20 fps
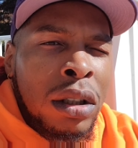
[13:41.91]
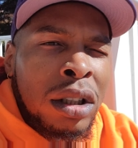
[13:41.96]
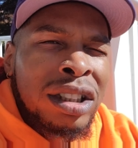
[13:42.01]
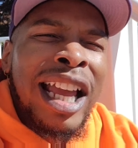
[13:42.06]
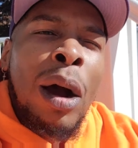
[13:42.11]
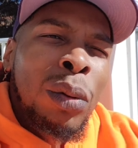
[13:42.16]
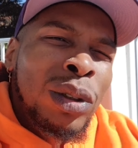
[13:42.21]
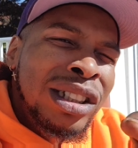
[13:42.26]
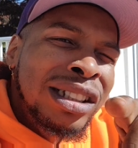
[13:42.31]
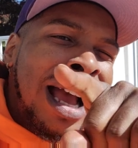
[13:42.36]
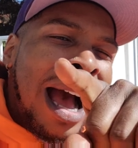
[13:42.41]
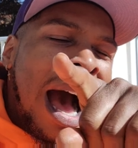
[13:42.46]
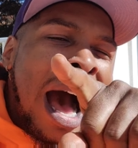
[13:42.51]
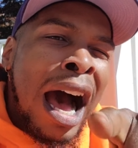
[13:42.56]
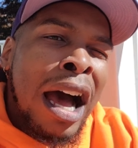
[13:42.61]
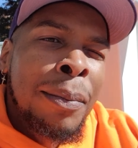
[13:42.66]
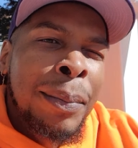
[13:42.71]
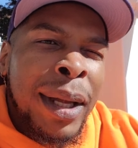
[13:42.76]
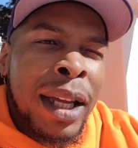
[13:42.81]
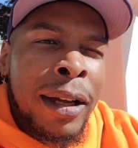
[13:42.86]
That was
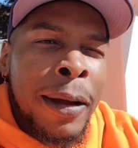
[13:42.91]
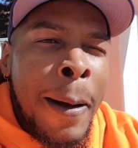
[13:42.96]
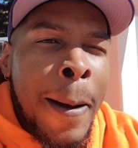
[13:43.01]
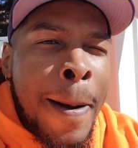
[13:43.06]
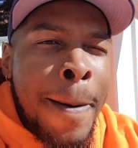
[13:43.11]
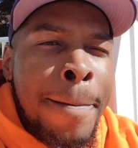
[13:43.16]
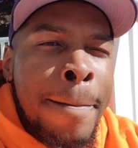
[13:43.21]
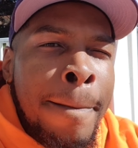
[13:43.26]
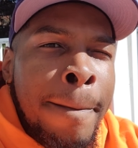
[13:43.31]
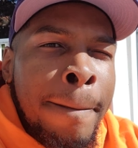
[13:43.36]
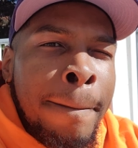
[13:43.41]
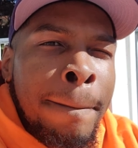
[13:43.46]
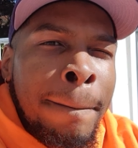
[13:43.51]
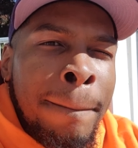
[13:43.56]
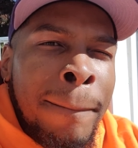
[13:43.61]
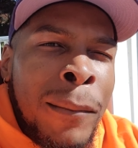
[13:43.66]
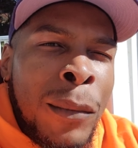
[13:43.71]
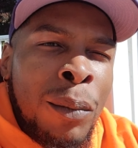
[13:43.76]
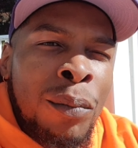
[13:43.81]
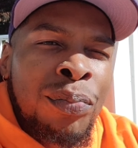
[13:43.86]
God, man.
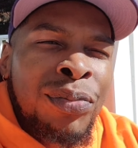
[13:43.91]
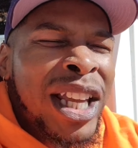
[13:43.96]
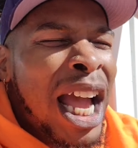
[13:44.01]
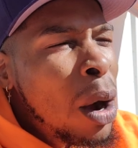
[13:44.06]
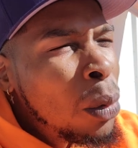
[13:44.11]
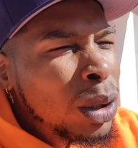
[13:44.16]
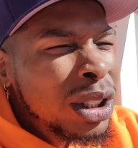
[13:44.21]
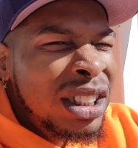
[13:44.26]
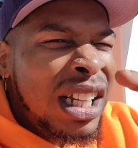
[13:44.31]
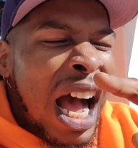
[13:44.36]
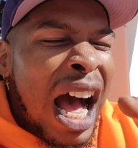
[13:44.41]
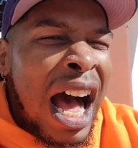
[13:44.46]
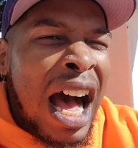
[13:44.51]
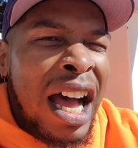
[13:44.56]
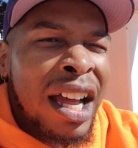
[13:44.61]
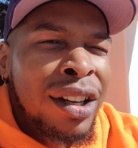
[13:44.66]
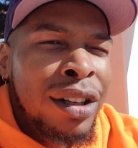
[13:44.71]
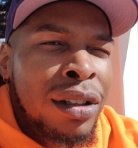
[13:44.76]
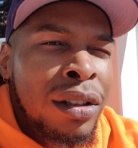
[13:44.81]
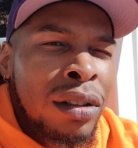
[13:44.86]
That was
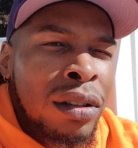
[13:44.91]
God.